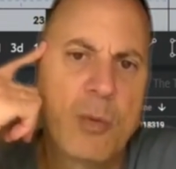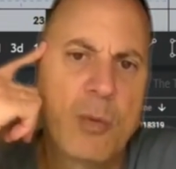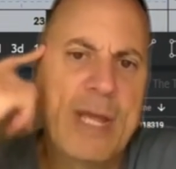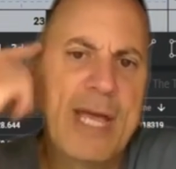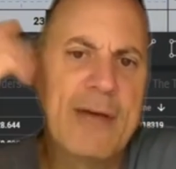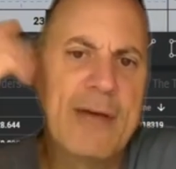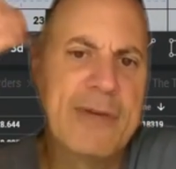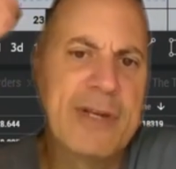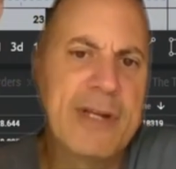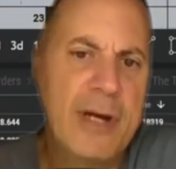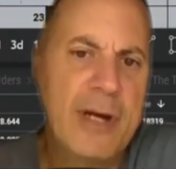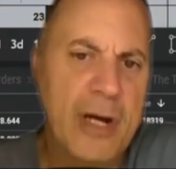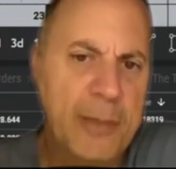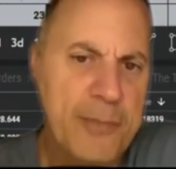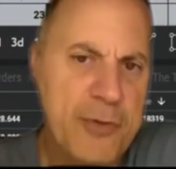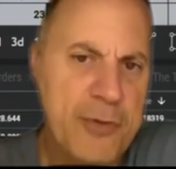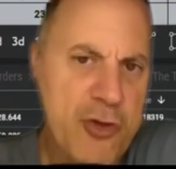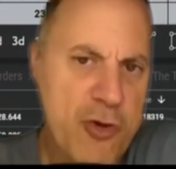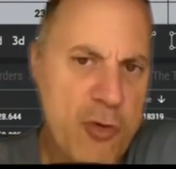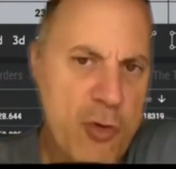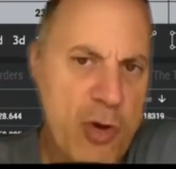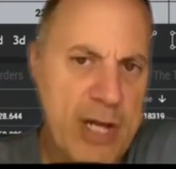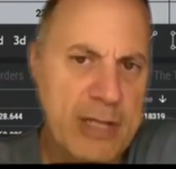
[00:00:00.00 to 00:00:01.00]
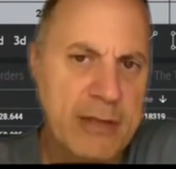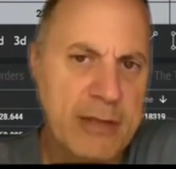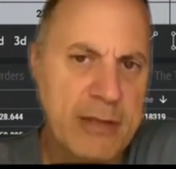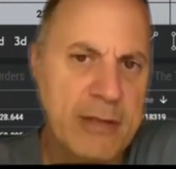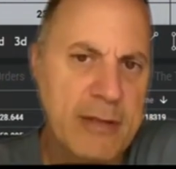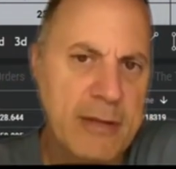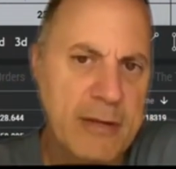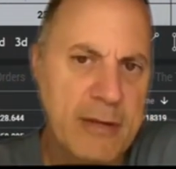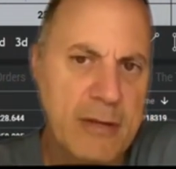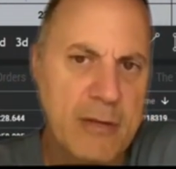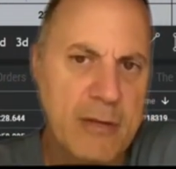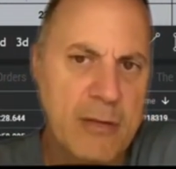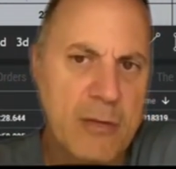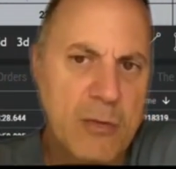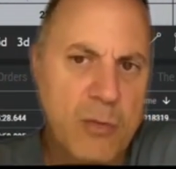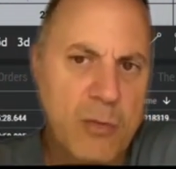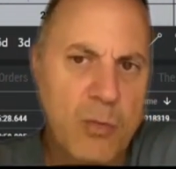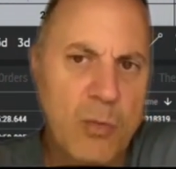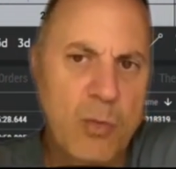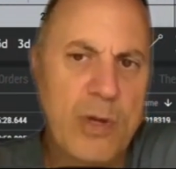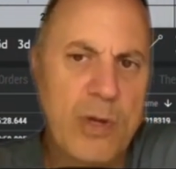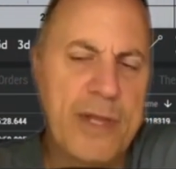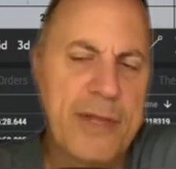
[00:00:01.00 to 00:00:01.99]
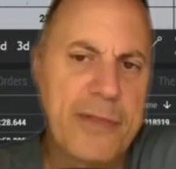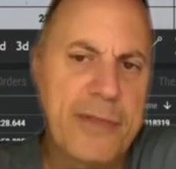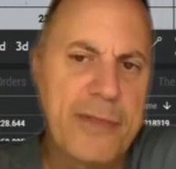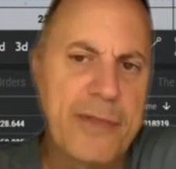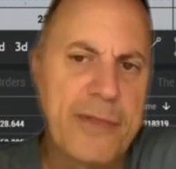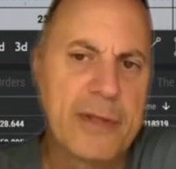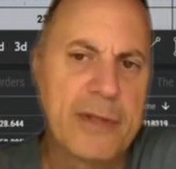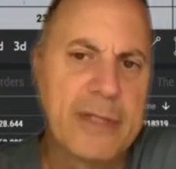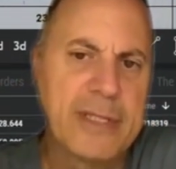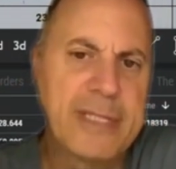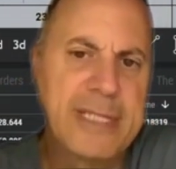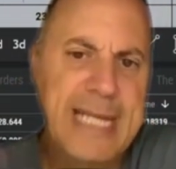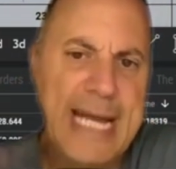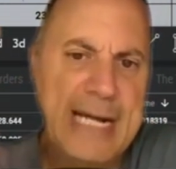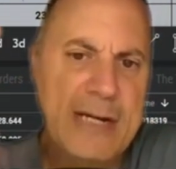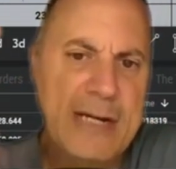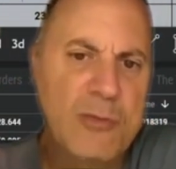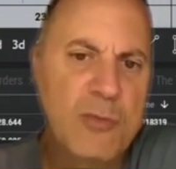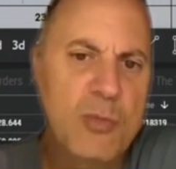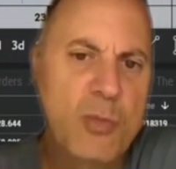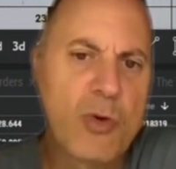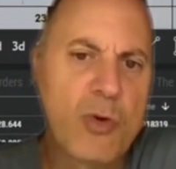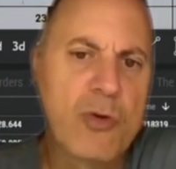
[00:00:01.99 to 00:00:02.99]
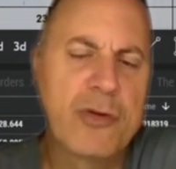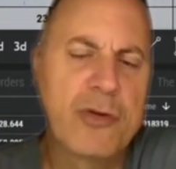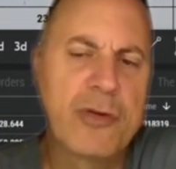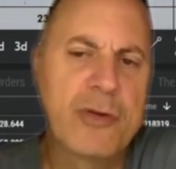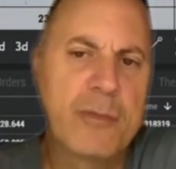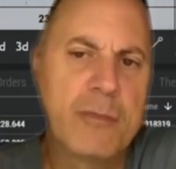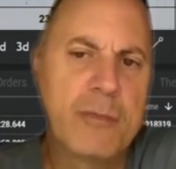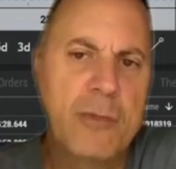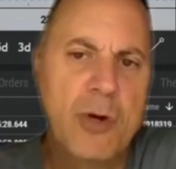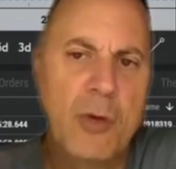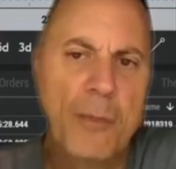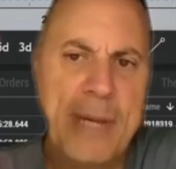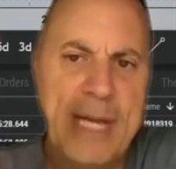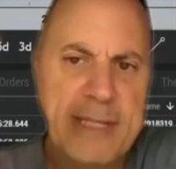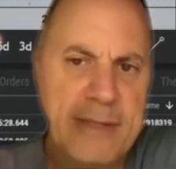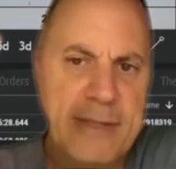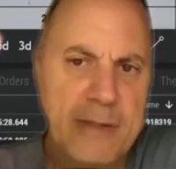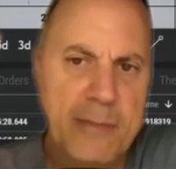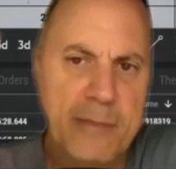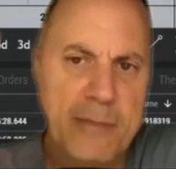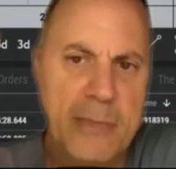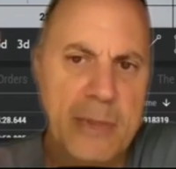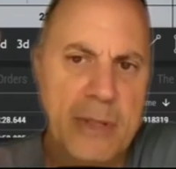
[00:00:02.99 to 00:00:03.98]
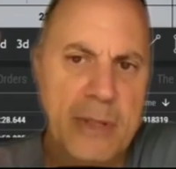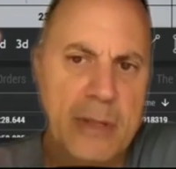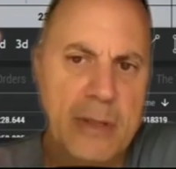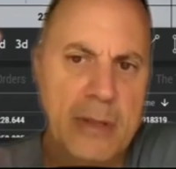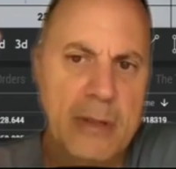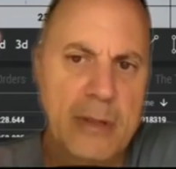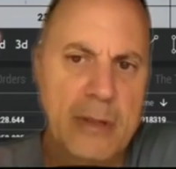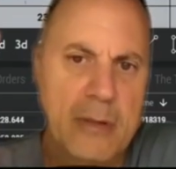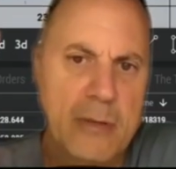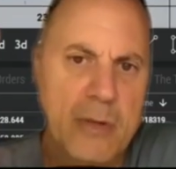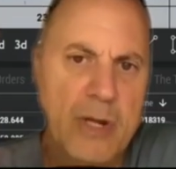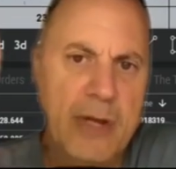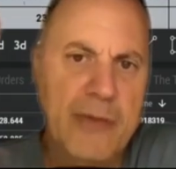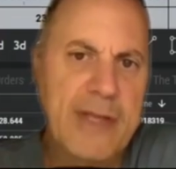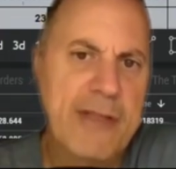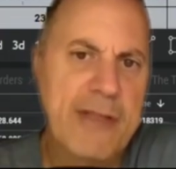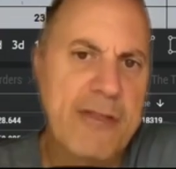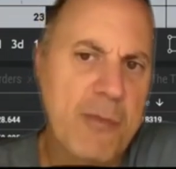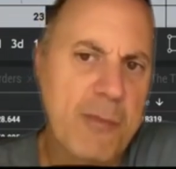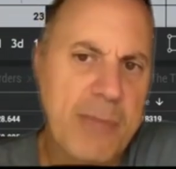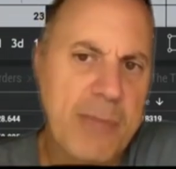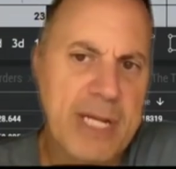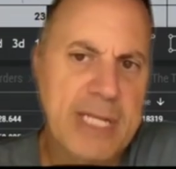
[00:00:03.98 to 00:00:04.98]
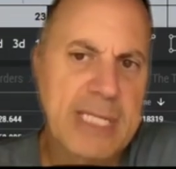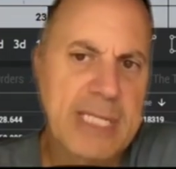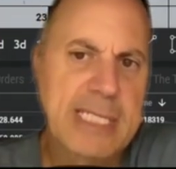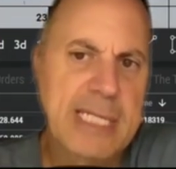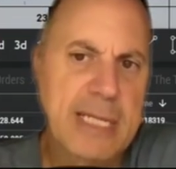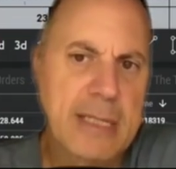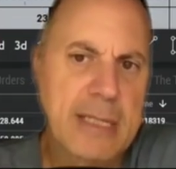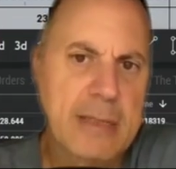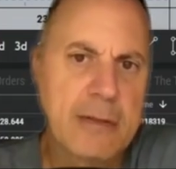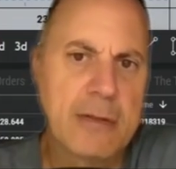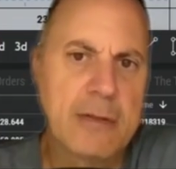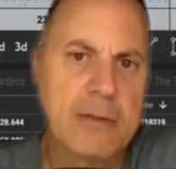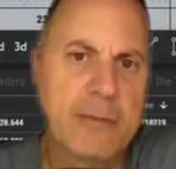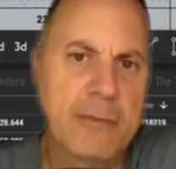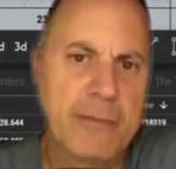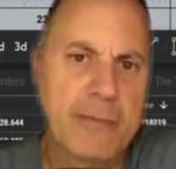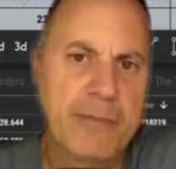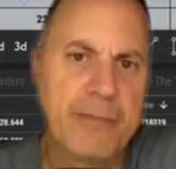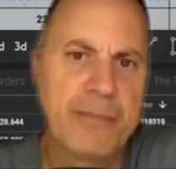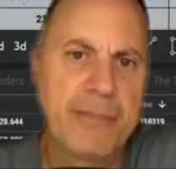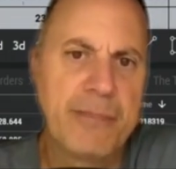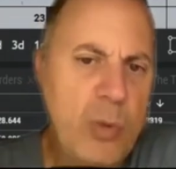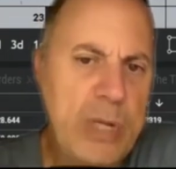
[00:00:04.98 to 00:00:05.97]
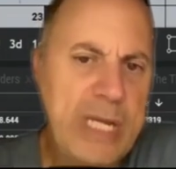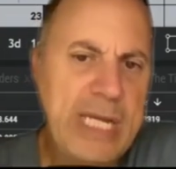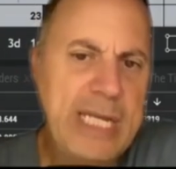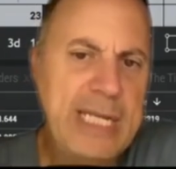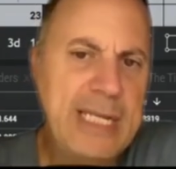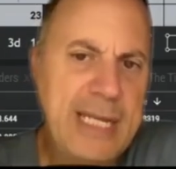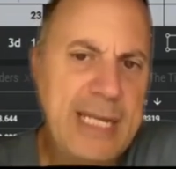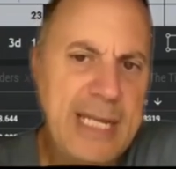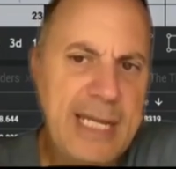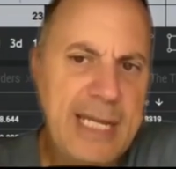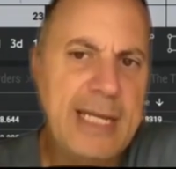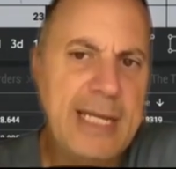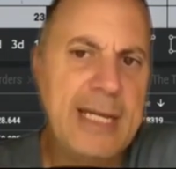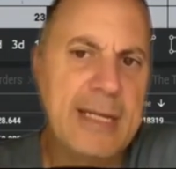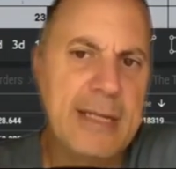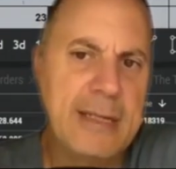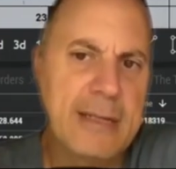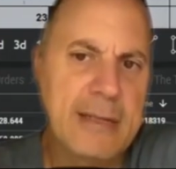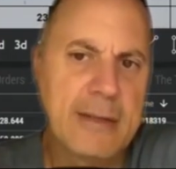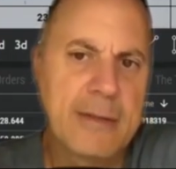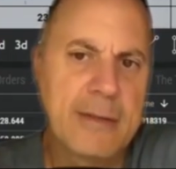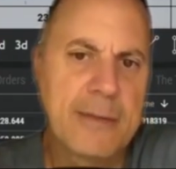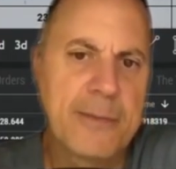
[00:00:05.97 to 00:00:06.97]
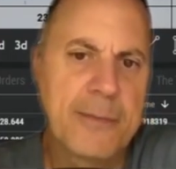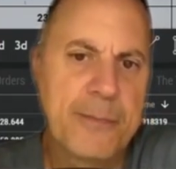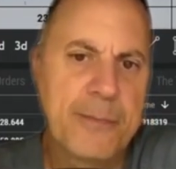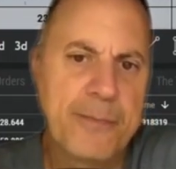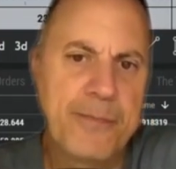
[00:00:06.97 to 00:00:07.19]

We have an uptrend with downward momentum, right? That's a mixed signal. All we need